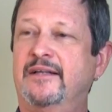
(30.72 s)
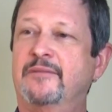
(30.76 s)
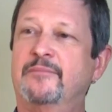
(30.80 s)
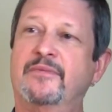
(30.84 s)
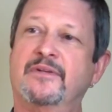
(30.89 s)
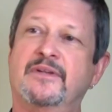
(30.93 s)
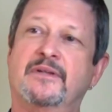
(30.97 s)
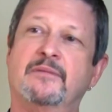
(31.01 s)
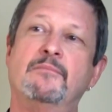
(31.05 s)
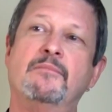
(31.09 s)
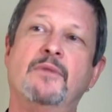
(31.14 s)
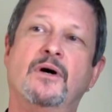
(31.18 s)
that
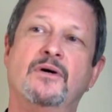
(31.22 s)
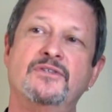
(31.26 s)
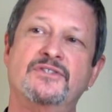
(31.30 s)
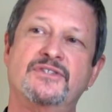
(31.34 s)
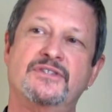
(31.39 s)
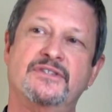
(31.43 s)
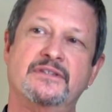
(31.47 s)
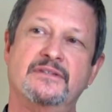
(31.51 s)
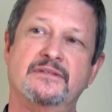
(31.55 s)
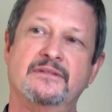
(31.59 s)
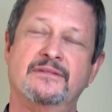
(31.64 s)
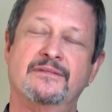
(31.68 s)

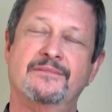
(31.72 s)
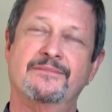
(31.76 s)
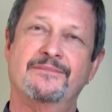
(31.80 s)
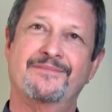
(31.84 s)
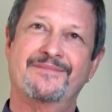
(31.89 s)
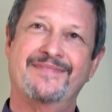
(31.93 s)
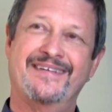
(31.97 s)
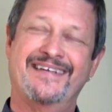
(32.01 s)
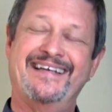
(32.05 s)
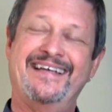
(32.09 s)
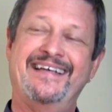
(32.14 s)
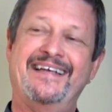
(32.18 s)

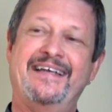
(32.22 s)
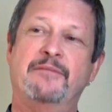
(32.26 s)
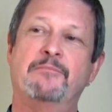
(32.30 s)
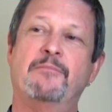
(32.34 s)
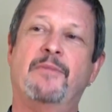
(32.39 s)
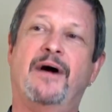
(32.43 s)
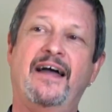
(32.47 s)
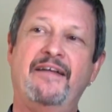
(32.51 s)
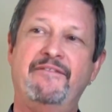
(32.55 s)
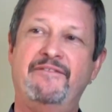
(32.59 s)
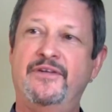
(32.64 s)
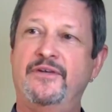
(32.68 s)
in
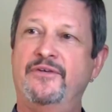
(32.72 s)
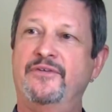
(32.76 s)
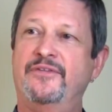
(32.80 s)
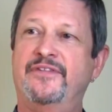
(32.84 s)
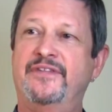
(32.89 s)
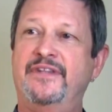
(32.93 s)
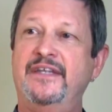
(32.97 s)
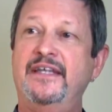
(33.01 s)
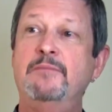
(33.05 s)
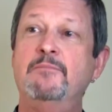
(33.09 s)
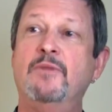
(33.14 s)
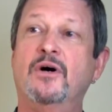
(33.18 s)
my view,
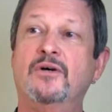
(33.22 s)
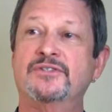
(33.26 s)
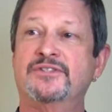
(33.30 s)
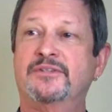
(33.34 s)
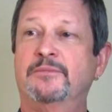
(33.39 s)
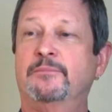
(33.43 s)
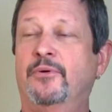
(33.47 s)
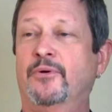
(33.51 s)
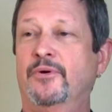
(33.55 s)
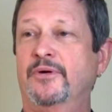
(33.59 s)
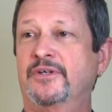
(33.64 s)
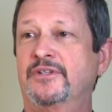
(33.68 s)
the most
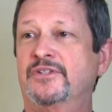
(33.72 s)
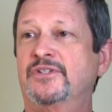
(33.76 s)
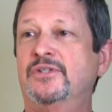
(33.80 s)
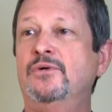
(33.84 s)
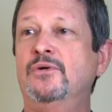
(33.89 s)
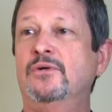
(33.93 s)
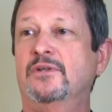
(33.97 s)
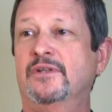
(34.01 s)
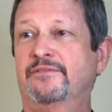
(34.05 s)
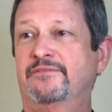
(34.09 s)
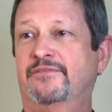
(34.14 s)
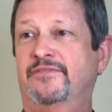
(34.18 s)
important
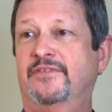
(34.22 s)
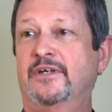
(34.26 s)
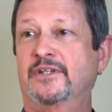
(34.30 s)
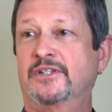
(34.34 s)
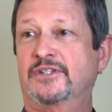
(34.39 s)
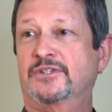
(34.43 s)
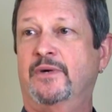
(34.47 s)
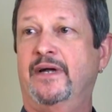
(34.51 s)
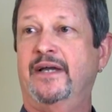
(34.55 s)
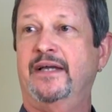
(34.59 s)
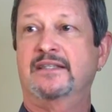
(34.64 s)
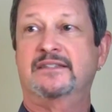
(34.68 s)
tool in Feng
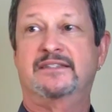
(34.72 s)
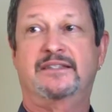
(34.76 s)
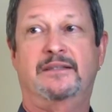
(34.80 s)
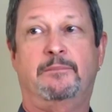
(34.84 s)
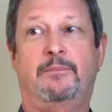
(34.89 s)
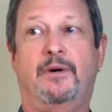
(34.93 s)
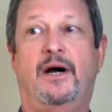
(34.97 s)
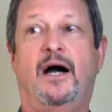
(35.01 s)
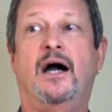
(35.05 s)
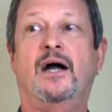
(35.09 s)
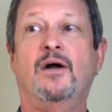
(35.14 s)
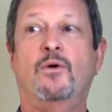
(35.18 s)
Shui is the
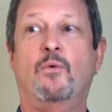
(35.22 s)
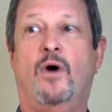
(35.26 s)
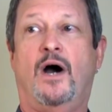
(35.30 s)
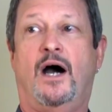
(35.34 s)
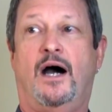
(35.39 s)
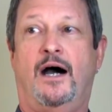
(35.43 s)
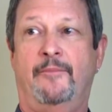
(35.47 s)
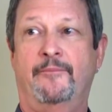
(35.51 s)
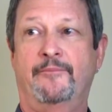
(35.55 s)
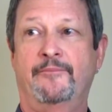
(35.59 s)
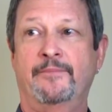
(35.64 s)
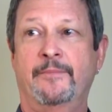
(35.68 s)

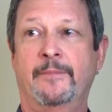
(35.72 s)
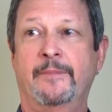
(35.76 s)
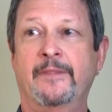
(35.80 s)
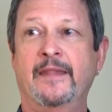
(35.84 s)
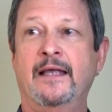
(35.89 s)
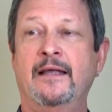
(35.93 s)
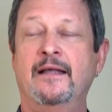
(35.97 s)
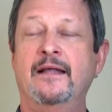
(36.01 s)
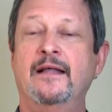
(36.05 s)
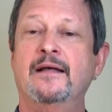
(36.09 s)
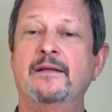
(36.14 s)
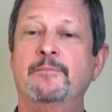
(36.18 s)
Bagua,
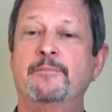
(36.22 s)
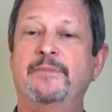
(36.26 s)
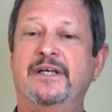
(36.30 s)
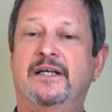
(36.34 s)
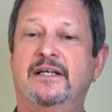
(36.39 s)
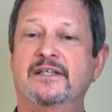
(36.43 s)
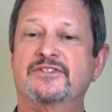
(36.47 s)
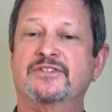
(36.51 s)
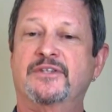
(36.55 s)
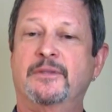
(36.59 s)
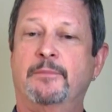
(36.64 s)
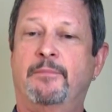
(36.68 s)

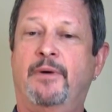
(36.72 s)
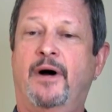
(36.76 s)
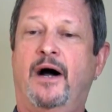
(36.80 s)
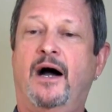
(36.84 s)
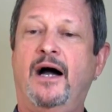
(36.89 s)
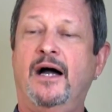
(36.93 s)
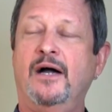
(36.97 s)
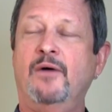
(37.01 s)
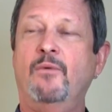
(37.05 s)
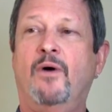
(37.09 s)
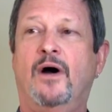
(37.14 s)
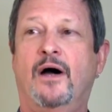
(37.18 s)
because the
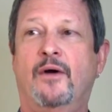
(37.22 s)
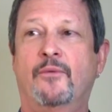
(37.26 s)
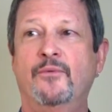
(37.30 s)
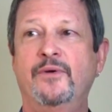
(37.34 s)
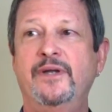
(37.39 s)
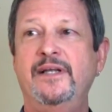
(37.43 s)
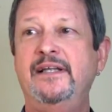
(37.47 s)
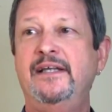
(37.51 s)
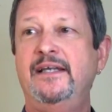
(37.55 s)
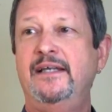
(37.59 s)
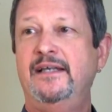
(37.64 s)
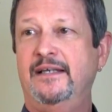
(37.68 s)
Bagua
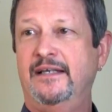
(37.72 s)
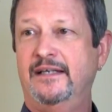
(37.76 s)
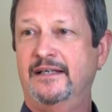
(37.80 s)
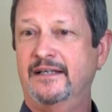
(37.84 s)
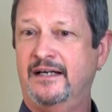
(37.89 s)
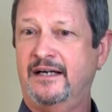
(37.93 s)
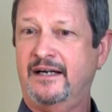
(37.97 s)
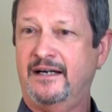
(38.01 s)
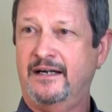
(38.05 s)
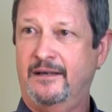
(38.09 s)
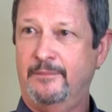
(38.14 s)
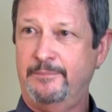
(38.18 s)
really
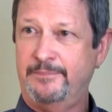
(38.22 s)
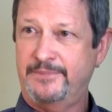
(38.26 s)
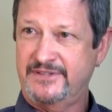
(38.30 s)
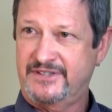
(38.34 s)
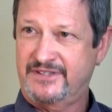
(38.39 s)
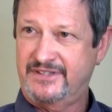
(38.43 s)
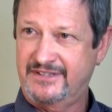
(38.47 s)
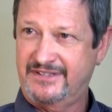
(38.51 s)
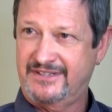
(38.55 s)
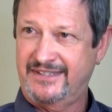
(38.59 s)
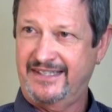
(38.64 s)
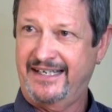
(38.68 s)

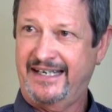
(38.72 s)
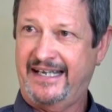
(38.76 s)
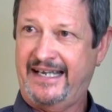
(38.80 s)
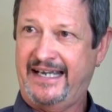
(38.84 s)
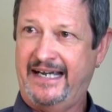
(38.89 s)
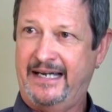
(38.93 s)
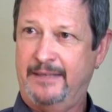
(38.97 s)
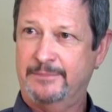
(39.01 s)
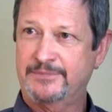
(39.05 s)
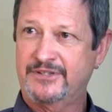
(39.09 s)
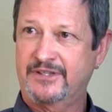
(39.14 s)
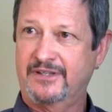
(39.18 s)
encompasses and
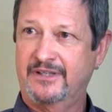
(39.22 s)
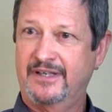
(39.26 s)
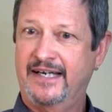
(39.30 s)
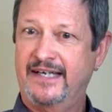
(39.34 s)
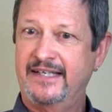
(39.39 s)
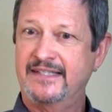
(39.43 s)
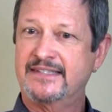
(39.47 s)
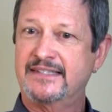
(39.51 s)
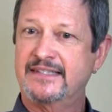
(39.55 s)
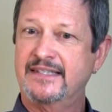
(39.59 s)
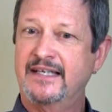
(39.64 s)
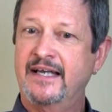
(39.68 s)

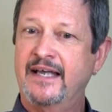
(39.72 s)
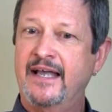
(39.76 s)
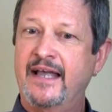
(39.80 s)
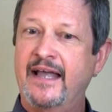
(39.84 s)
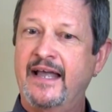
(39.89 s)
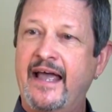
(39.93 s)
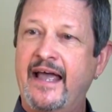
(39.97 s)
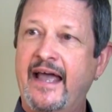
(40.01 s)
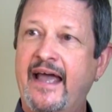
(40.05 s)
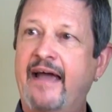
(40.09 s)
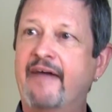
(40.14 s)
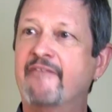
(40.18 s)
encapsulates
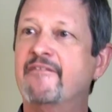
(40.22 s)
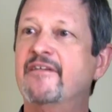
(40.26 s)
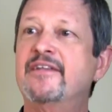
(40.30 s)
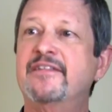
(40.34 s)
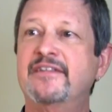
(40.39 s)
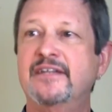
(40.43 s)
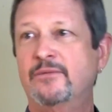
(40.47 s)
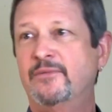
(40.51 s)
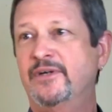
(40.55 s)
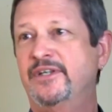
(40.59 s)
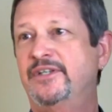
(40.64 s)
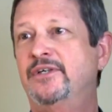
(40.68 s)

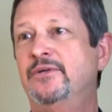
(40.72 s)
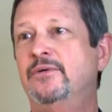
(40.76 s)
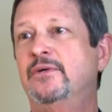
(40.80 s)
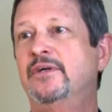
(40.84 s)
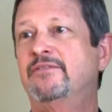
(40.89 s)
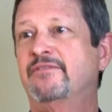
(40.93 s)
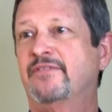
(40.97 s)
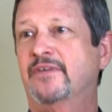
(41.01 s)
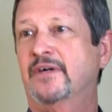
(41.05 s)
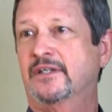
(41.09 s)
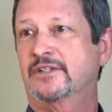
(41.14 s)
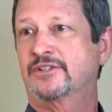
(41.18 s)
everything we do
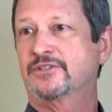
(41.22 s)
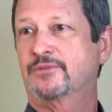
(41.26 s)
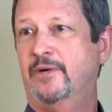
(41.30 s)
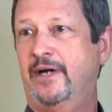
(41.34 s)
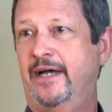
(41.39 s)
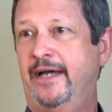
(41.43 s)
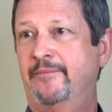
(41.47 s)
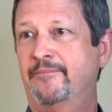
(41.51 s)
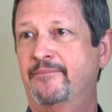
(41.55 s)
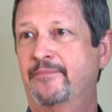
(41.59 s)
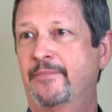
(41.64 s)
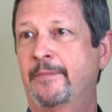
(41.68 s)
in Feng
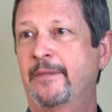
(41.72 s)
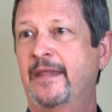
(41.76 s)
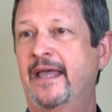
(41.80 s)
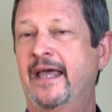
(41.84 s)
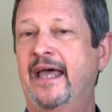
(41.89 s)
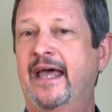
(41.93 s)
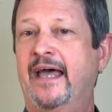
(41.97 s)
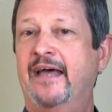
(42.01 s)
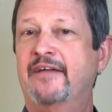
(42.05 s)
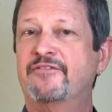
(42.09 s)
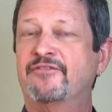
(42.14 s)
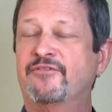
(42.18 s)
Shui
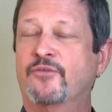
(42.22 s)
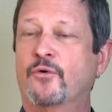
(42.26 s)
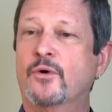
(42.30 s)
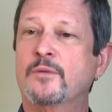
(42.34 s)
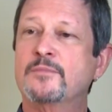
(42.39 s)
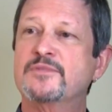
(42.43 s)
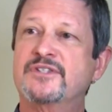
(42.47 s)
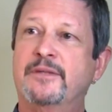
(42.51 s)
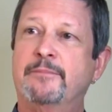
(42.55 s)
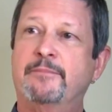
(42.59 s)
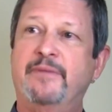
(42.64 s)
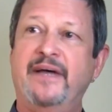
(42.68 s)
and
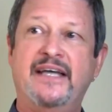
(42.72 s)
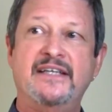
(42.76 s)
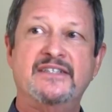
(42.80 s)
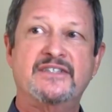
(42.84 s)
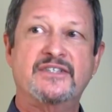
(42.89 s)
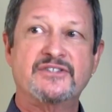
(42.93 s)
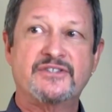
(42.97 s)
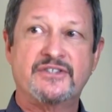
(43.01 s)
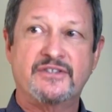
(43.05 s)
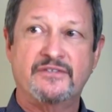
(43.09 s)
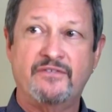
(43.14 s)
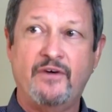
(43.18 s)
forms the
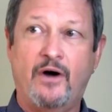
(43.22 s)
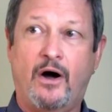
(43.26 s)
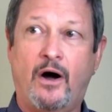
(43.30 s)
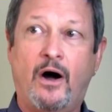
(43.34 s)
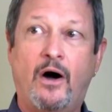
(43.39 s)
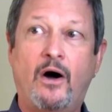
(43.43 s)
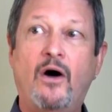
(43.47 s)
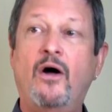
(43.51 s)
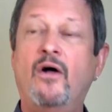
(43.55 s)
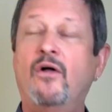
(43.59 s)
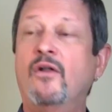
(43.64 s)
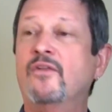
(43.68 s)
basis of
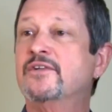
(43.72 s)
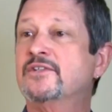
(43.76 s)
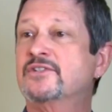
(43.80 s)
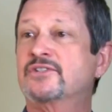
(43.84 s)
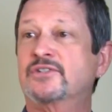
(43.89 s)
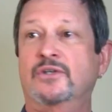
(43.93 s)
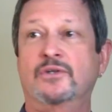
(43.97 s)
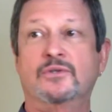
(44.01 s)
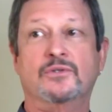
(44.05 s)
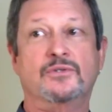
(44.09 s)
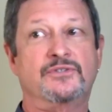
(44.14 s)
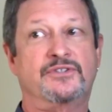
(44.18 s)
all the
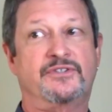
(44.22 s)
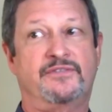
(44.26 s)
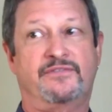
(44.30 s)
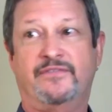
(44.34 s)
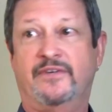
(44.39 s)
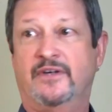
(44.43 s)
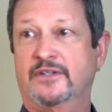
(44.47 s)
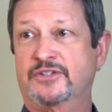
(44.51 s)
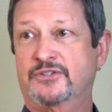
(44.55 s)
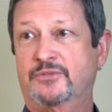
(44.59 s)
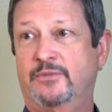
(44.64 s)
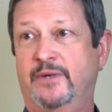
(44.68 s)
schools of
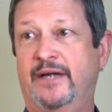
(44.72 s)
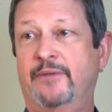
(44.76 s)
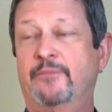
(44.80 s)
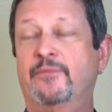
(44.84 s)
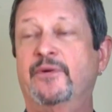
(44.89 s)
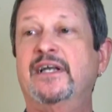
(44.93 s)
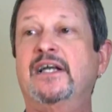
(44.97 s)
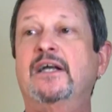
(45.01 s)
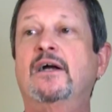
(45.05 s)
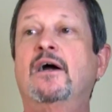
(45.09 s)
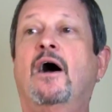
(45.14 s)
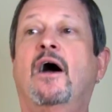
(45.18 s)
Feng Shui,
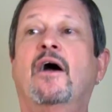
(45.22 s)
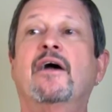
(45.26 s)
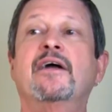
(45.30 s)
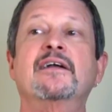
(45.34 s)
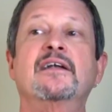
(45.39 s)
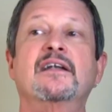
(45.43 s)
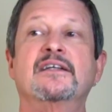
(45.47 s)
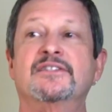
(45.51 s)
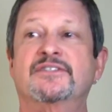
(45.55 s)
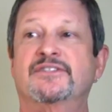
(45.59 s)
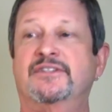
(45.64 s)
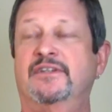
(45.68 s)

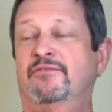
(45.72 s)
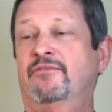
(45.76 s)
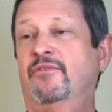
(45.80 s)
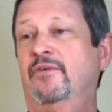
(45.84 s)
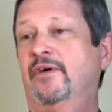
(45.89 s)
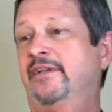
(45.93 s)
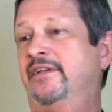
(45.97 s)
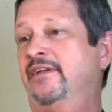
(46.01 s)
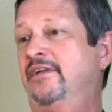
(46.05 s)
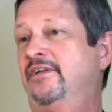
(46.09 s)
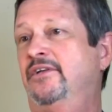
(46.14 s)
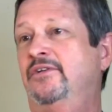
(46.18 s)
regardless of
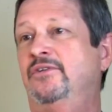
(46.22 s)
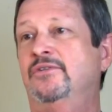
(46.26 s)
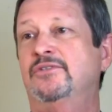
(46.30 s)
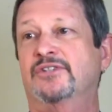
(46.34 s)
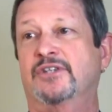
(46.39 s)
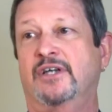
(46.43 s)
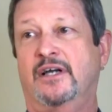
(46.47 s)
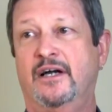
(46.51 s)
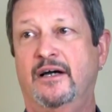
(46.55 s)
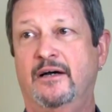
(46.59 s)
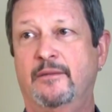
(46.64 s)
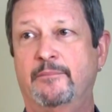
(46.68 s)
whether you use
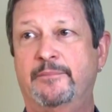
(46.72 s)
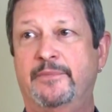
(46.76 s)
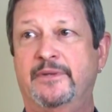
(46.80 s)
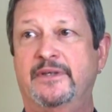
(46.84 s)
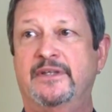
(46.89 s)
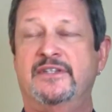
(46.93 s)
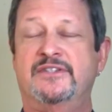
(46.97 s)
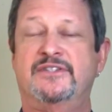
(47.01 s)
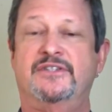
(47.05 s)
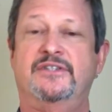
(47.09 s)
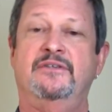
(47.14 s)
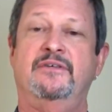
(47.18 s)
a
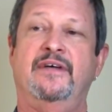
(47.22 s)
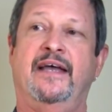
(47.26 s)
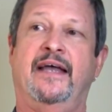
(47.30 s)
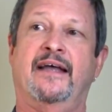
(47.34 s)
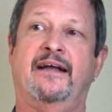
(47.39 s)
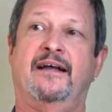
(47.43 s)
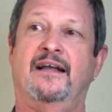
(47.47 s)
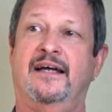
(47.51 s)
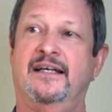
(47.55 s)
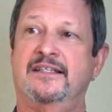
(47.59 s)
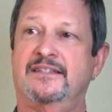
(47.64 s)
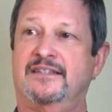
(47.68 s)
compass, you
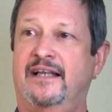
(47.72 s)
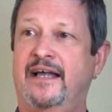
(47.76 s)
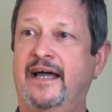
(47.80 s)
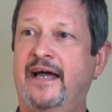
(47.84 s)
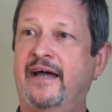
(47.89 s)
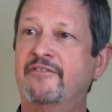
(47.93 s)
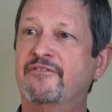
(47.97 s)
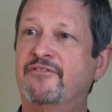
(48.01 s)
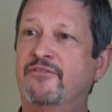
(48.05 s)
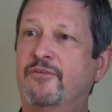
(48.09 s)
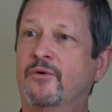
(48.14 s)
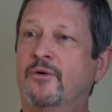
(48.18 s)
analyze
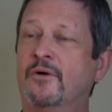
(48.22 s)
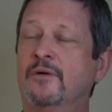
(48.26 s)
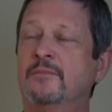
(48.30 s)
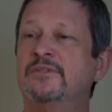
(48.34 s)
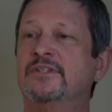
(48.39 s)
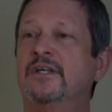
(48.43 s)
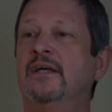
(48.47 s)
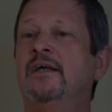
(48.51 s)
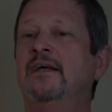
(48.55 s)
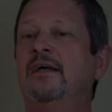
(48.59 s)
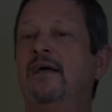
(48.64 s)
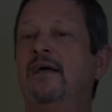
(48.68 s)
landforms.